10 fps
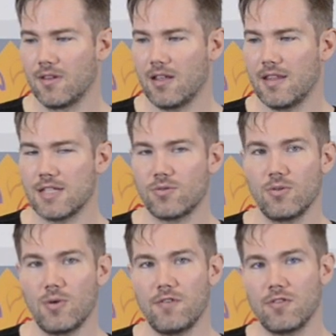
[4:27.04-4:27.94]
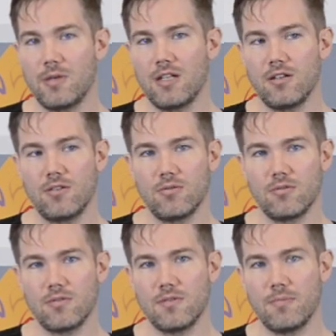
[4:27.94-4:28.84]
And that's one way for me
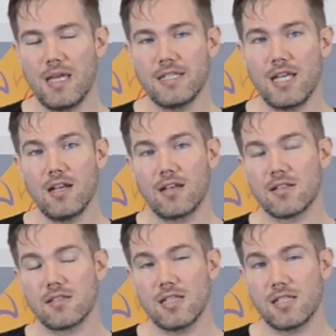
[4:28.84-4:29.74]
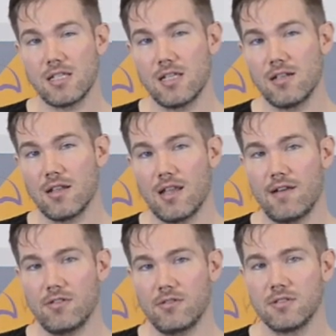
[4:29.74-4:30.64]
to maintain a consistent
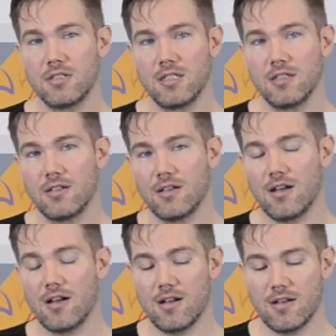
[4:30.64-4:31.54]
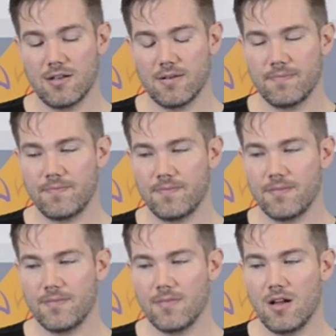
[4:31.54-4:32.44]
level
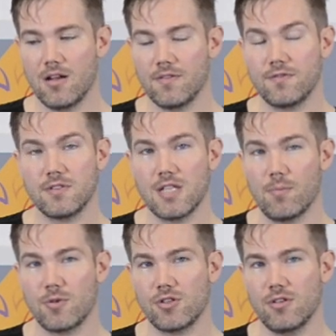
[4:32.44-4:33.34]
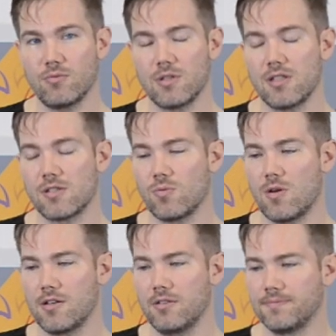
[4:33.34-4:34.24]
of temperature with this
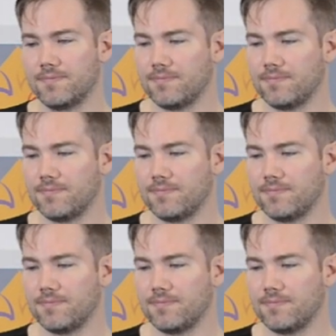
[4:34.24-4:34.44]
water.